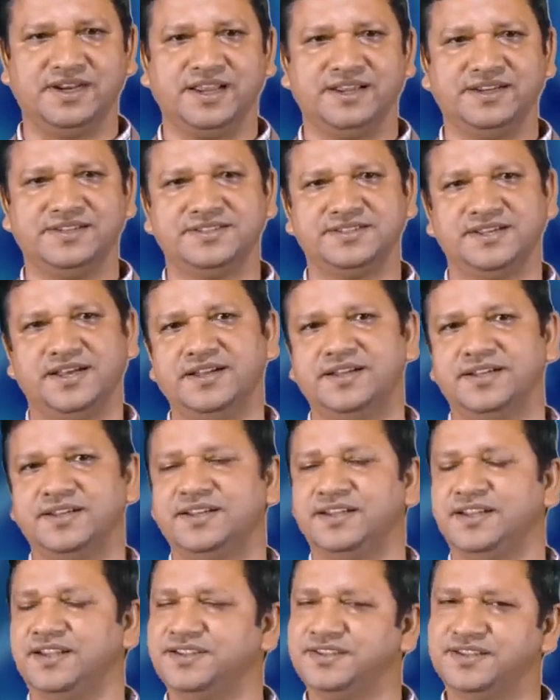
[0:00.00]
lines
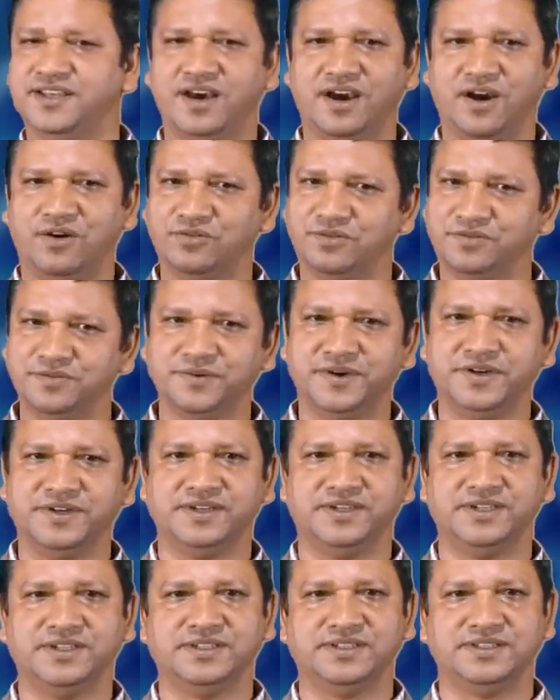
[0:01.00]
are in the
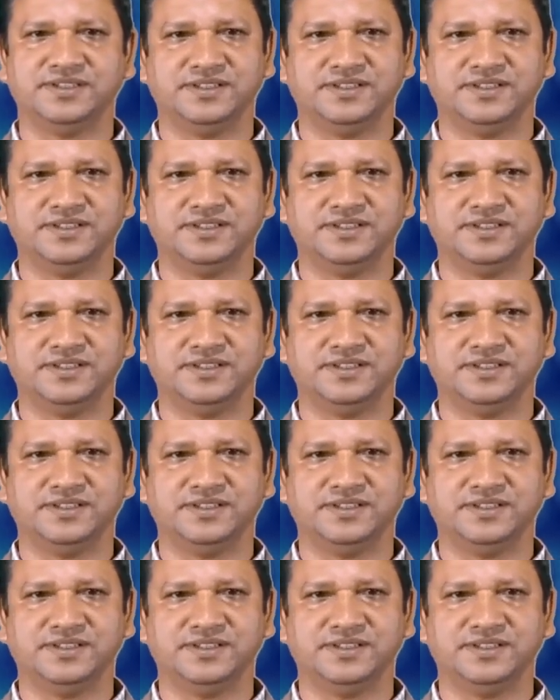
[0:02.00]
outward.